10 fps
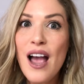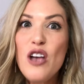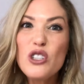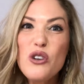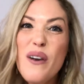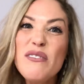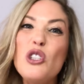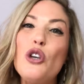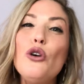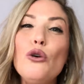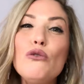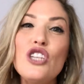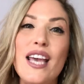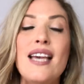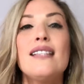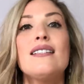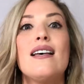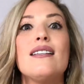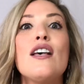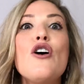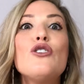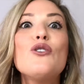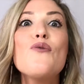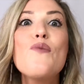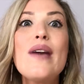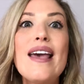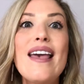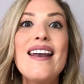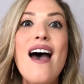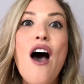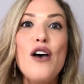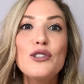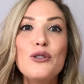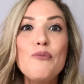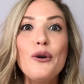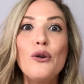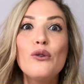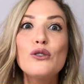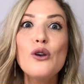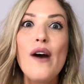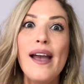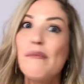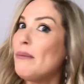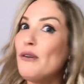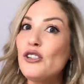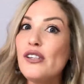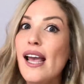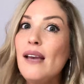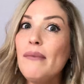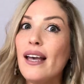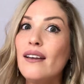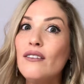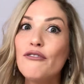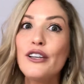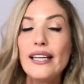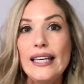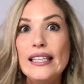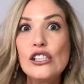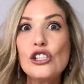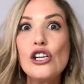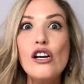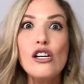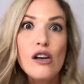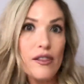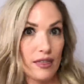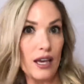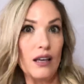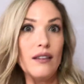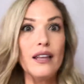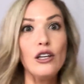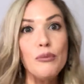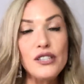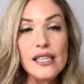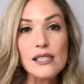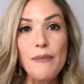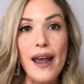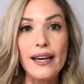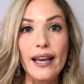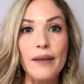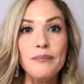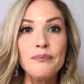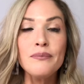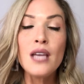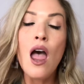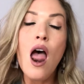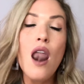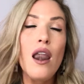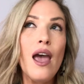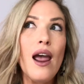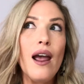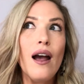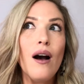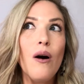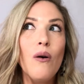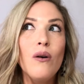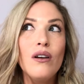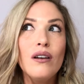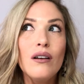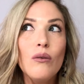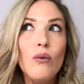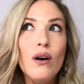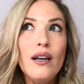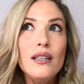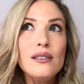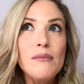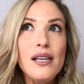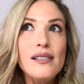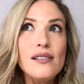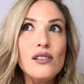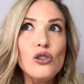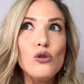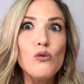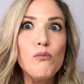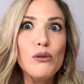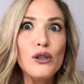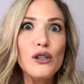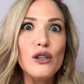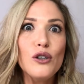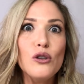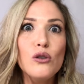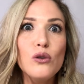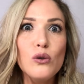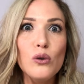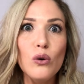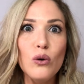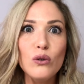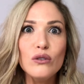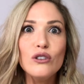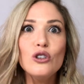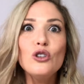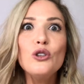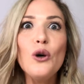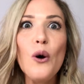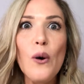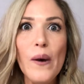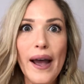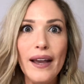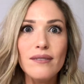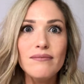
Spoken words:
So you have 2 chances to win a super cool toy. I'm gonna put your name in for each thing that you participate in. Now, what is my super cool toy?